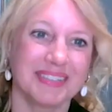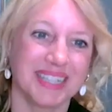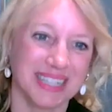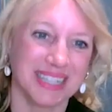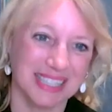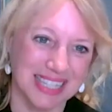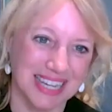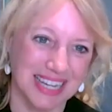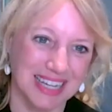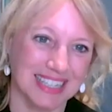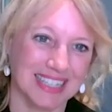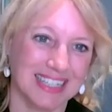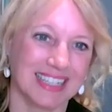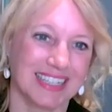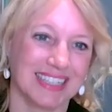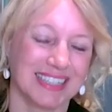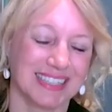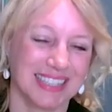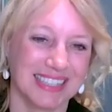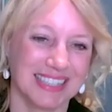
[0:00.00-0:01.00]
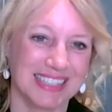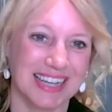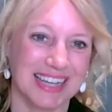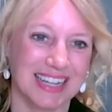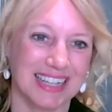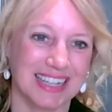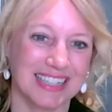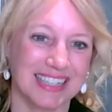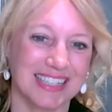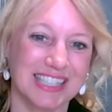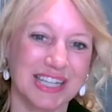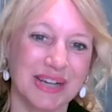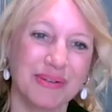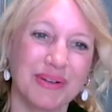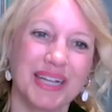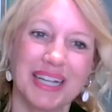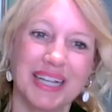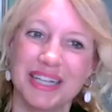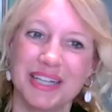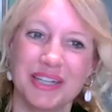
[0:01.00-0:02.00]
Exactly. So
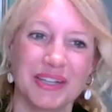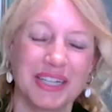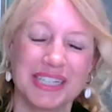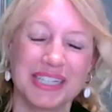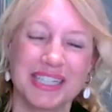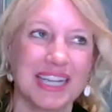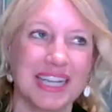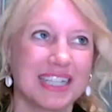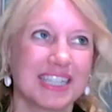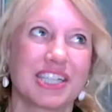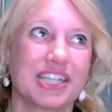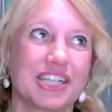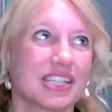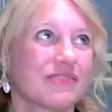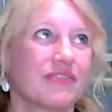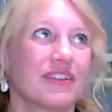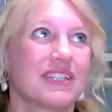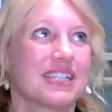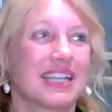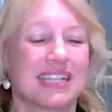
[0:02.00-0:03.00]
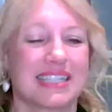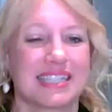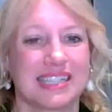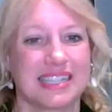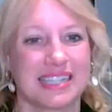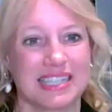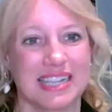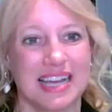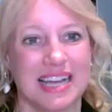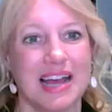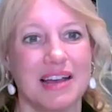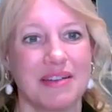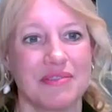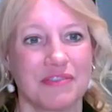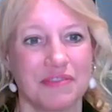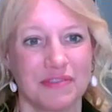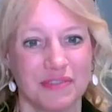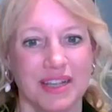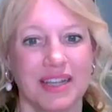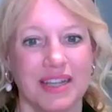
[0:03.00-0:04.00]
it's just fantastic to
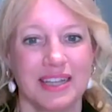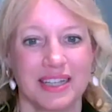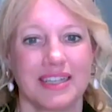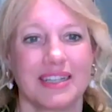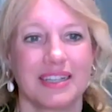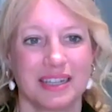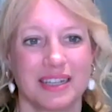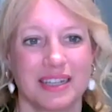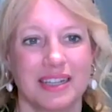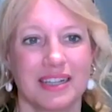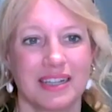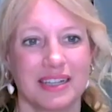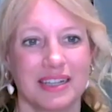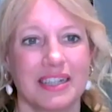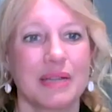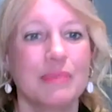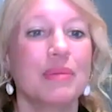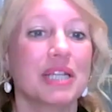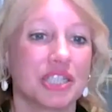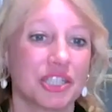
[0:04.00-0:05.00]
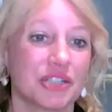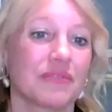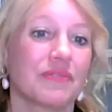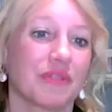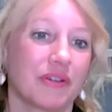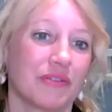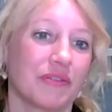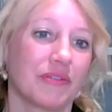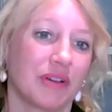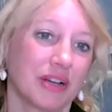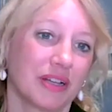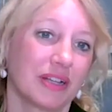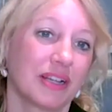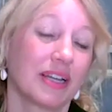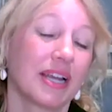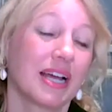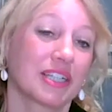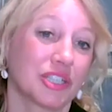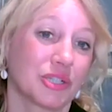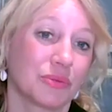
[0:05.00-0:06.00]
have an image of
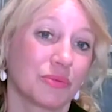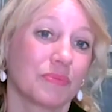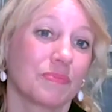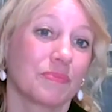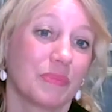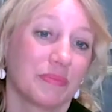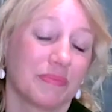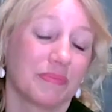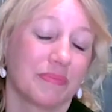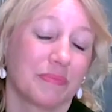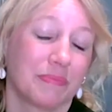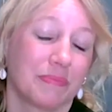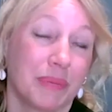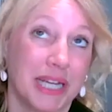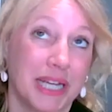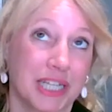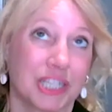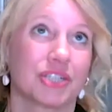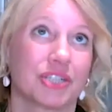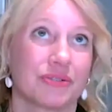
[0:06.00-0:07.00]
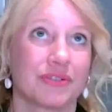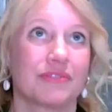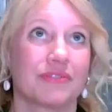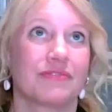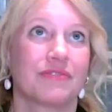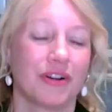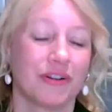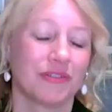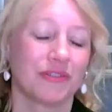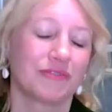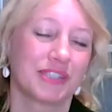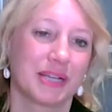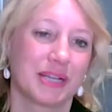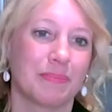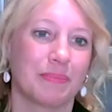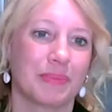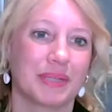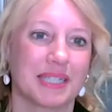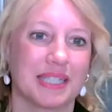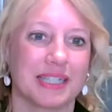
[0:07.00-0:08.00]
an actual picture of
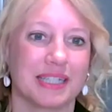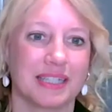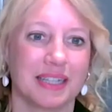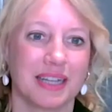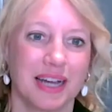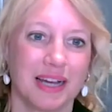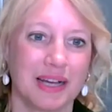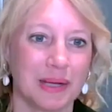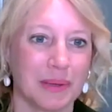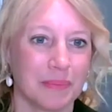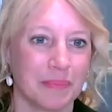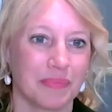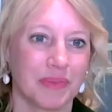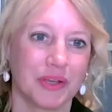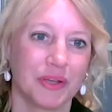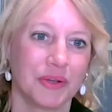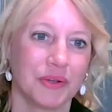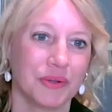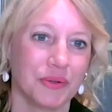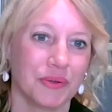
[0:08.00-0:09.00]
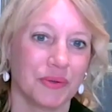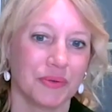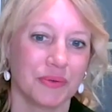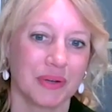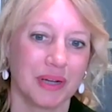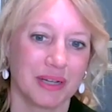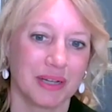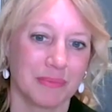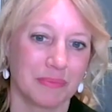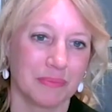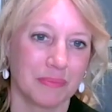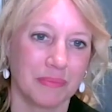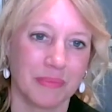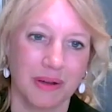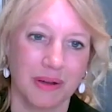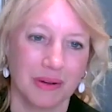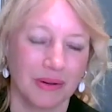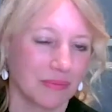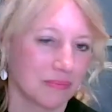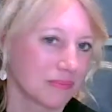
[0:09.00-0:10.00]
somebody who
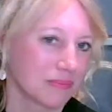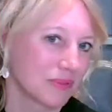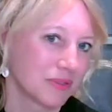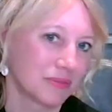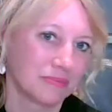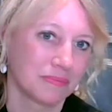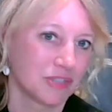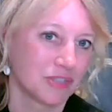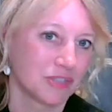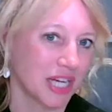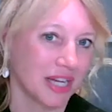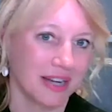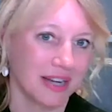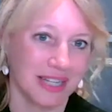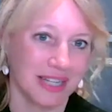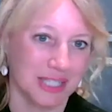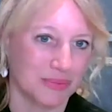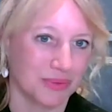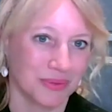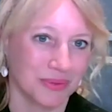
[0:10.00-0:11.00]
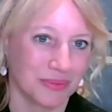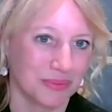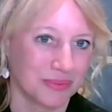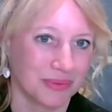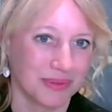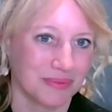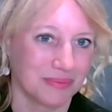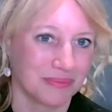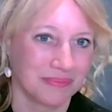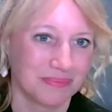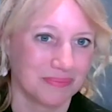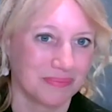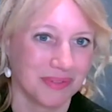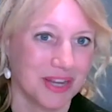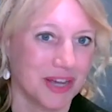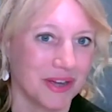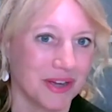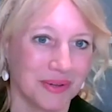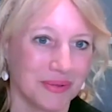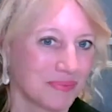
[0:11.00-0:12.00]
Janeites will
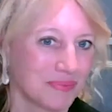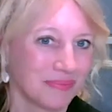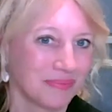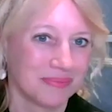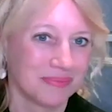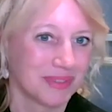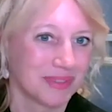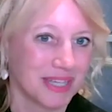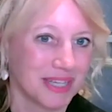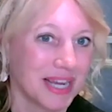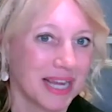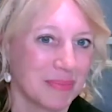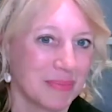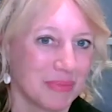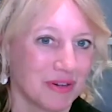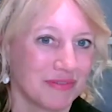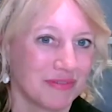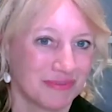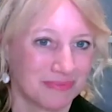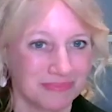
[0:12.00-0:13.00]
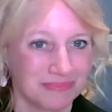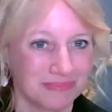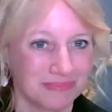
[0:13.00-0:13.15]
know the name of.